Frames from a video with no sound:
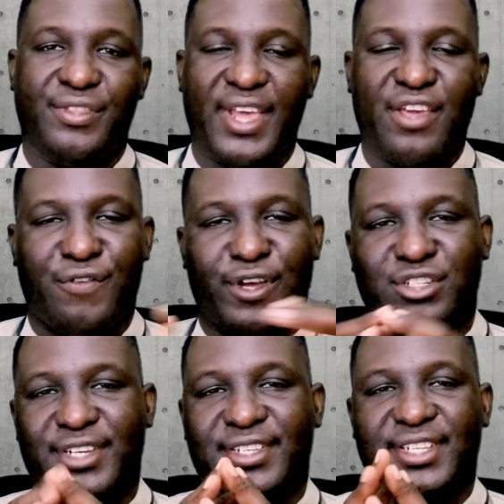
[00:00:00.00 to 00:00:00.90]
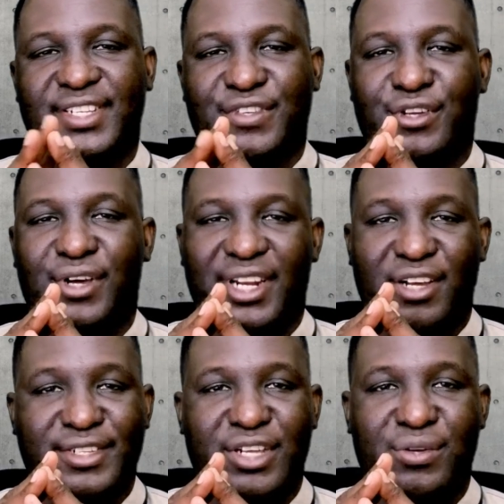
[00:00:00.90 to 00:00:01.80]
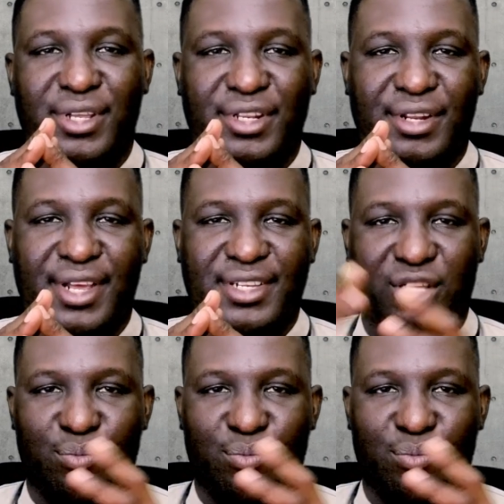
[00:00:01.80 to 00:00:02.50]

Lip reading: Thank you for interest in this video, and I'll see you in the next.